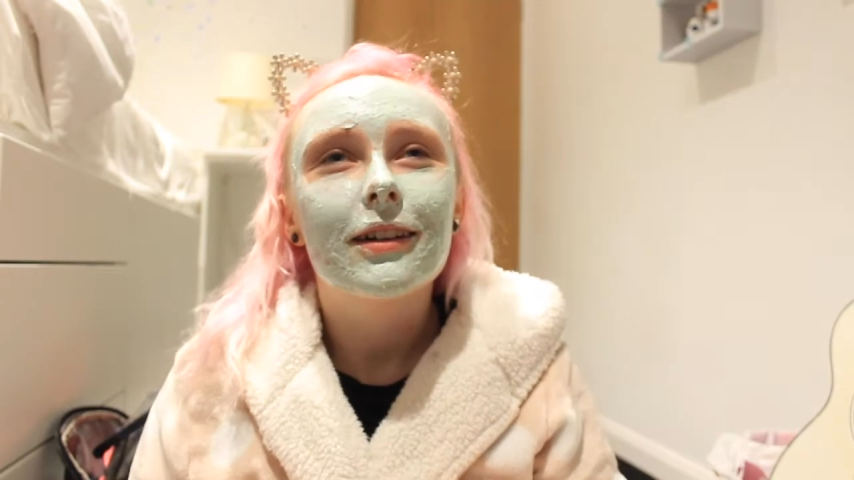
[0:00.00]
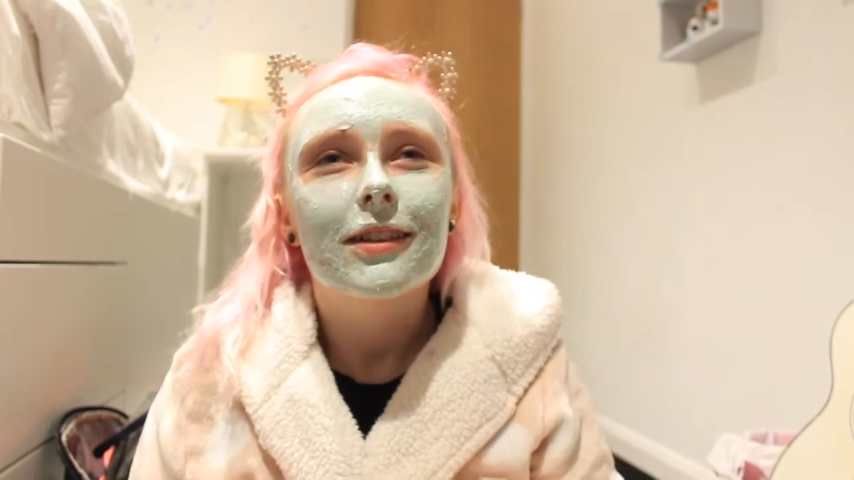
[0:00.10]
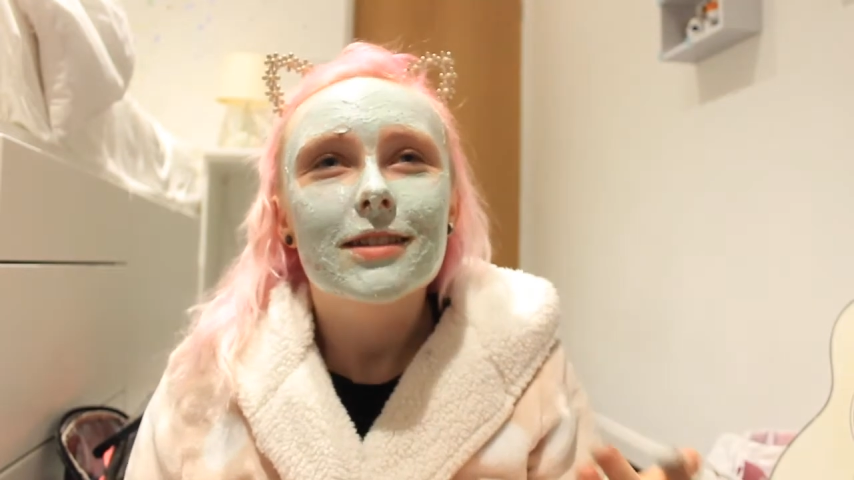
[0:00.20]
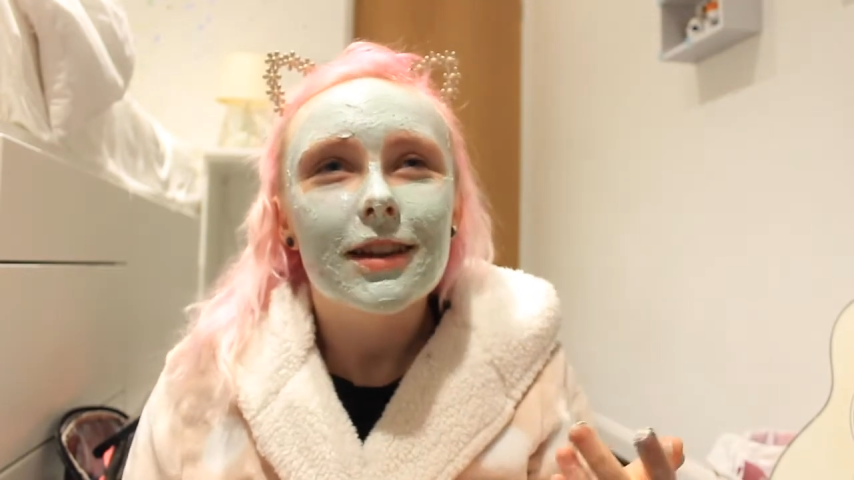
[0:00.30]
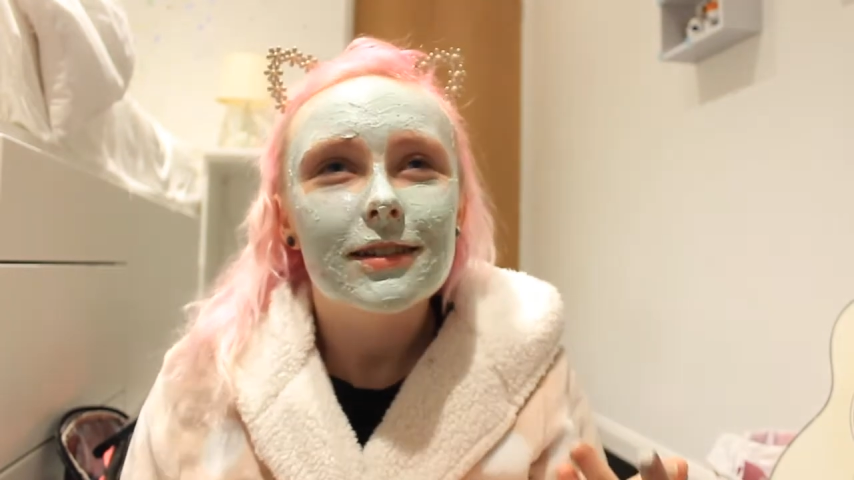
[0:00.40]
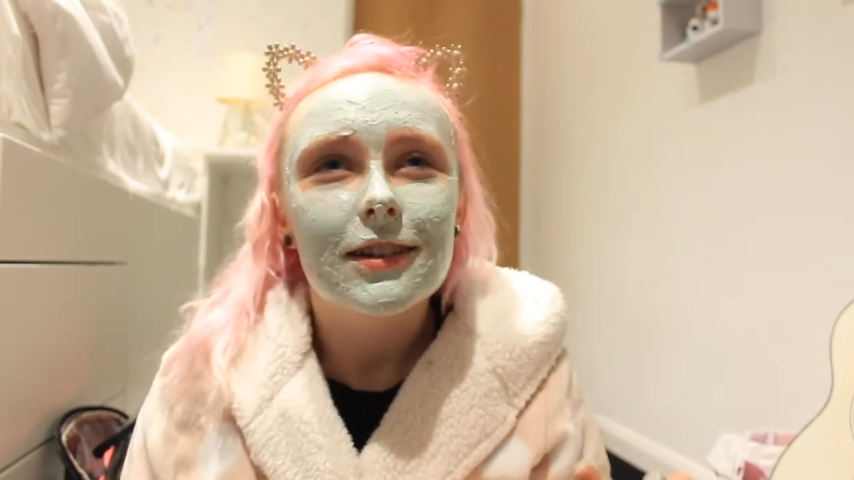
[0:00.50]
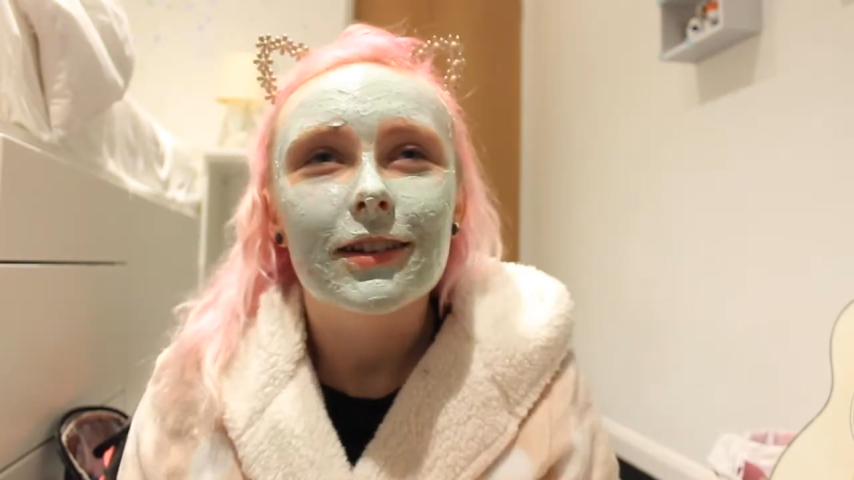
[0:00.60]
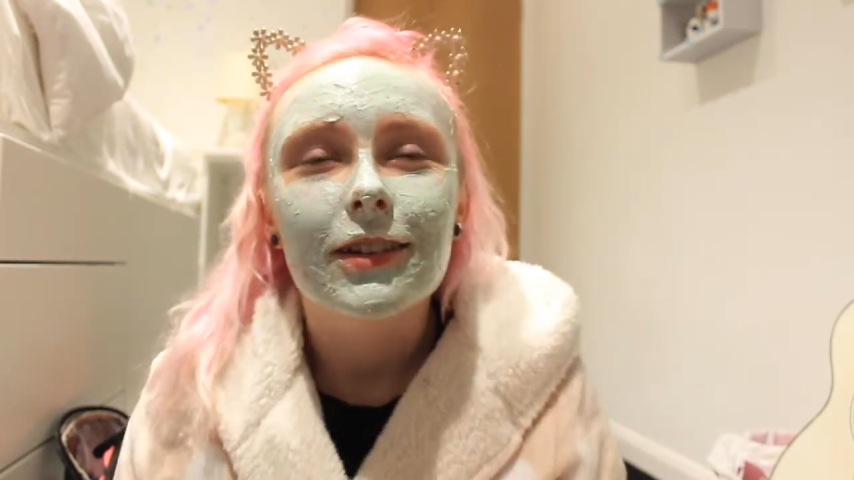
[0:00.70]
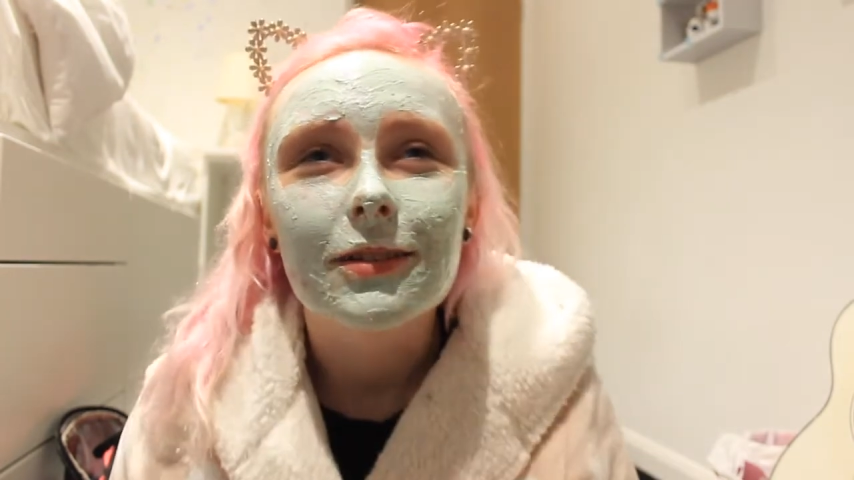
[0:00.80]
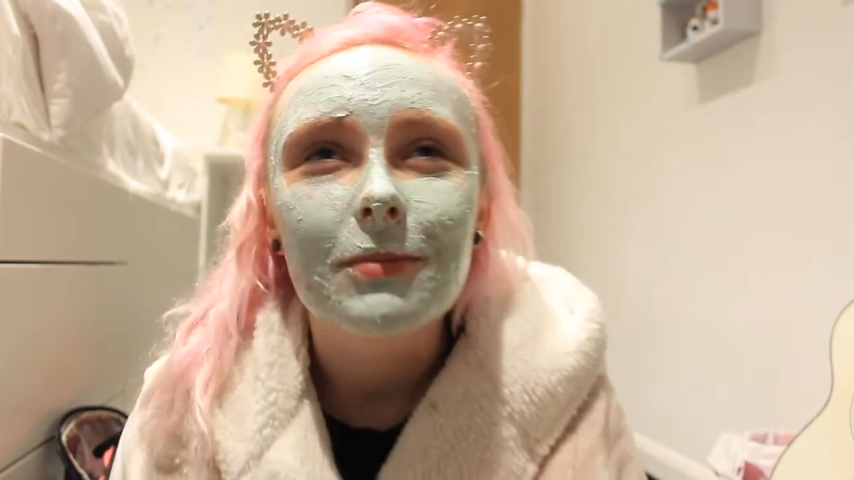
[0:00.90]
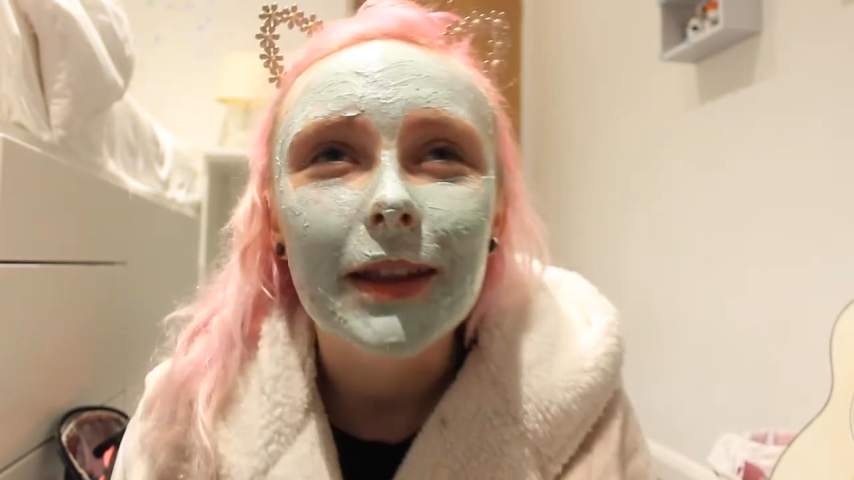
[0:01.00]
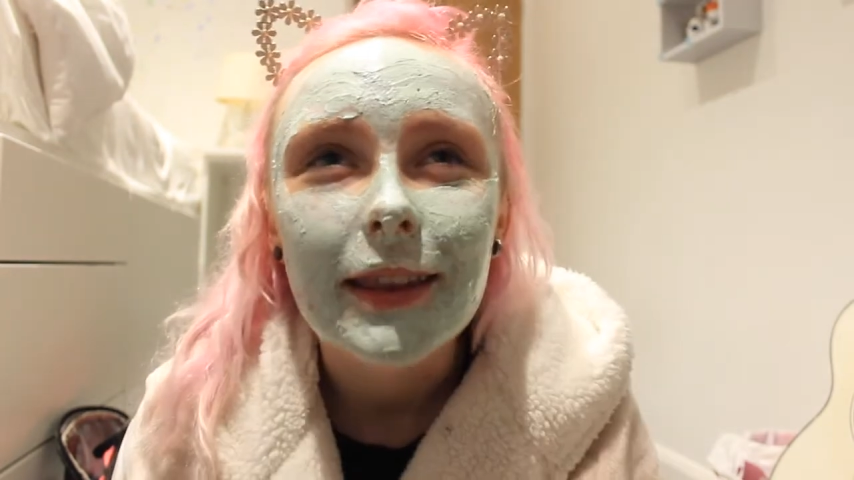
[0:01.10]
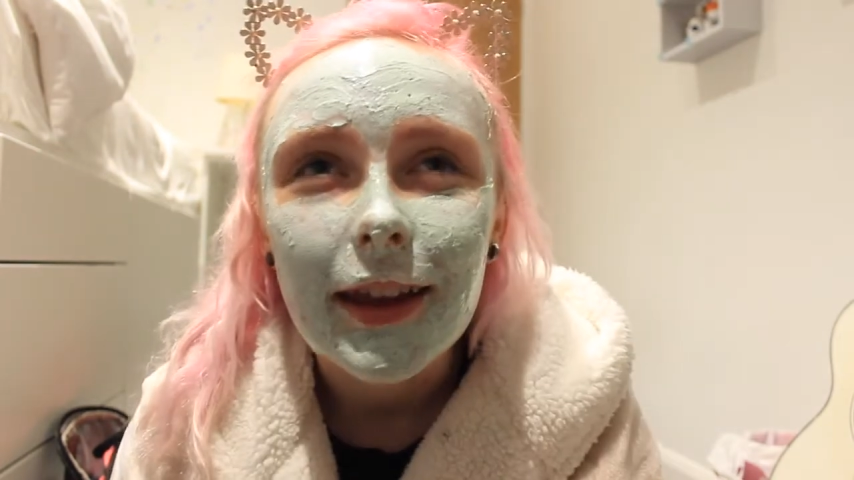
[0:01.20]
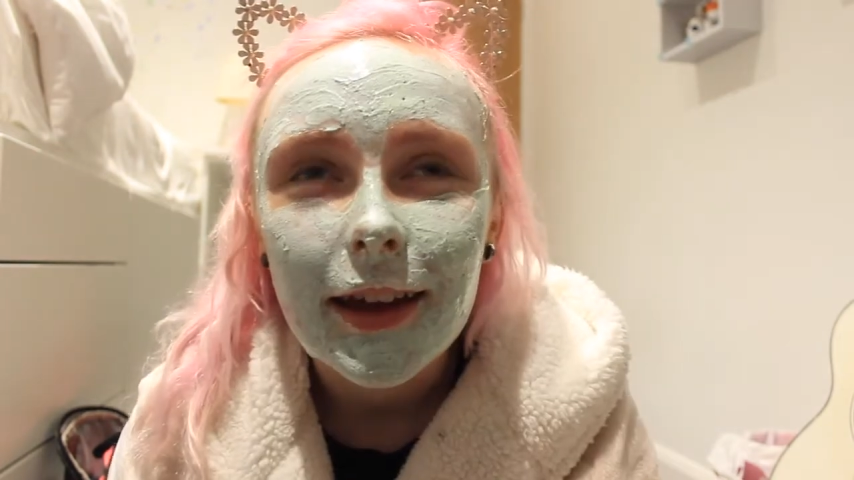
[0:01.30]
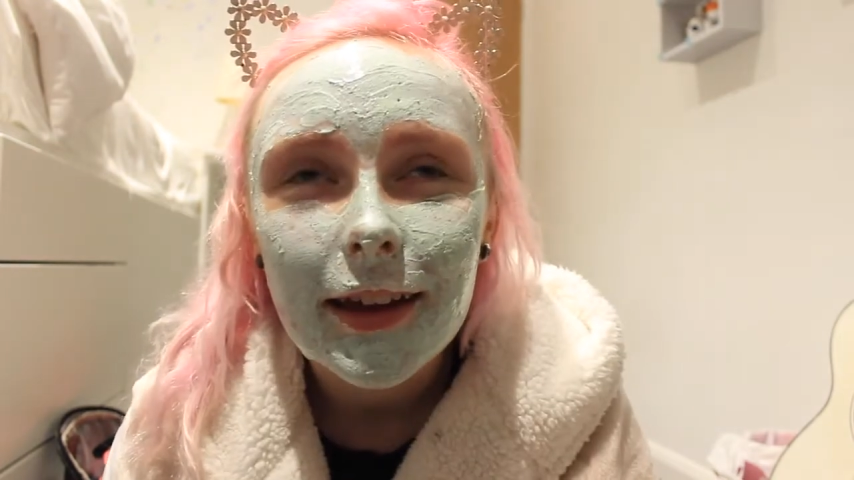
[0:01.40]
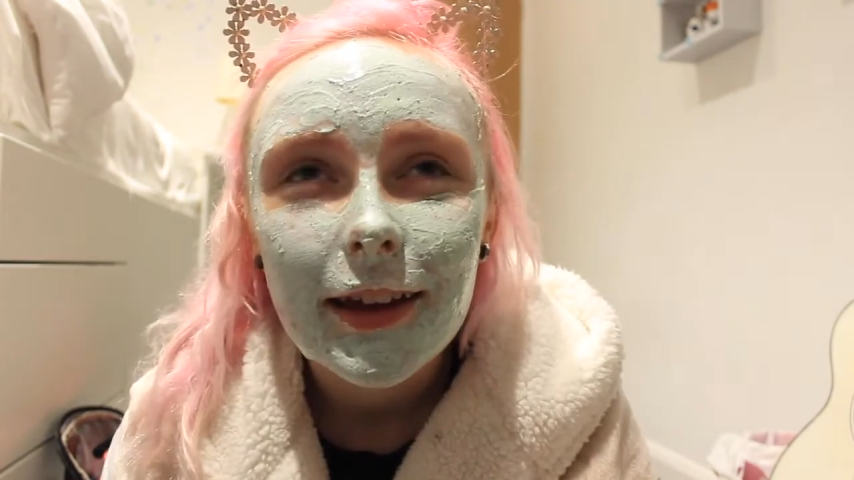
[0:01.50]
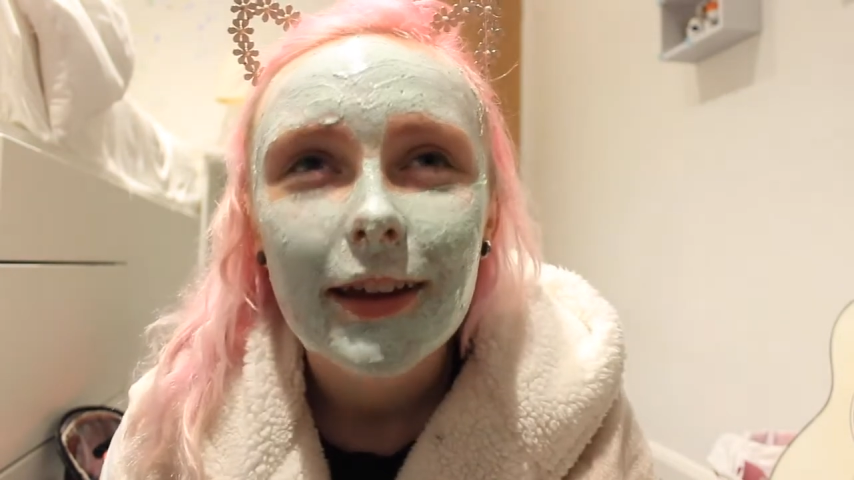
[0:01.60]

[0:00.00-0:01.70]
on the session on the Monday